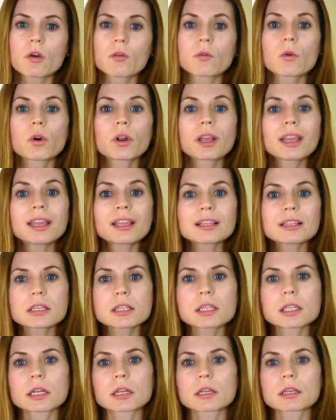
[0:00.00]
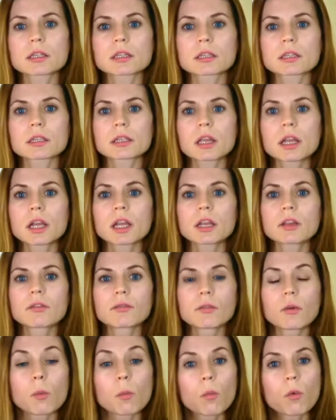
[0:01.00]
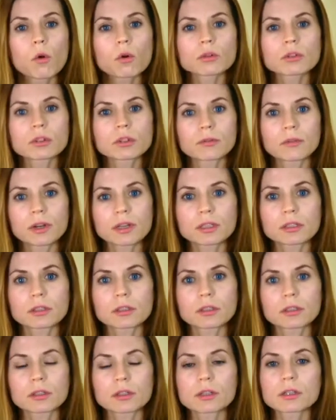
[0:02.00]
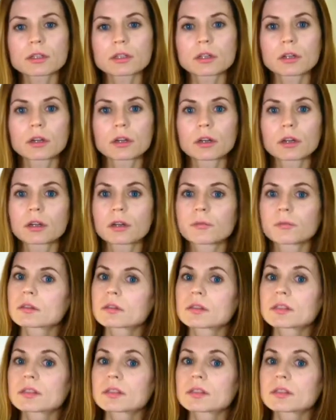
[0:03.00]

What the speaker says: For instance, if most investors are